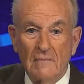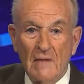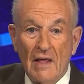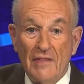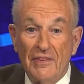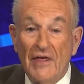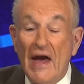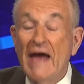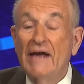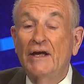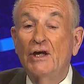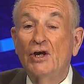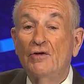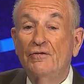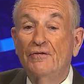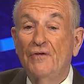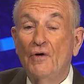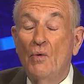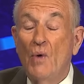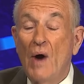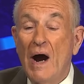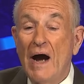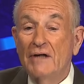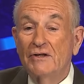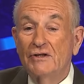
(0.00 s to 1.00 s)
Thank you for
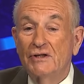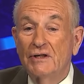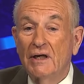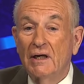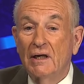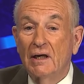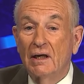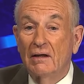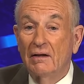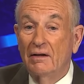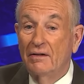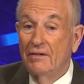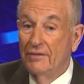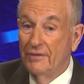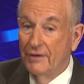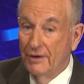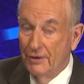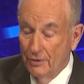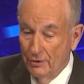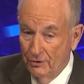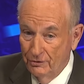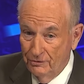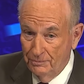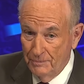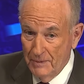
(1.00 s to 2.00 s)
watching the
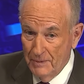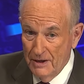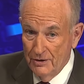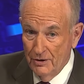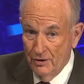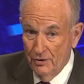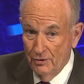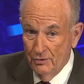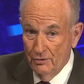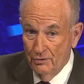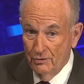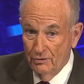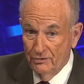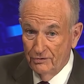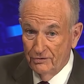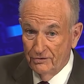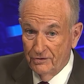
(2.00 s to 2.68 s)
No Spin News.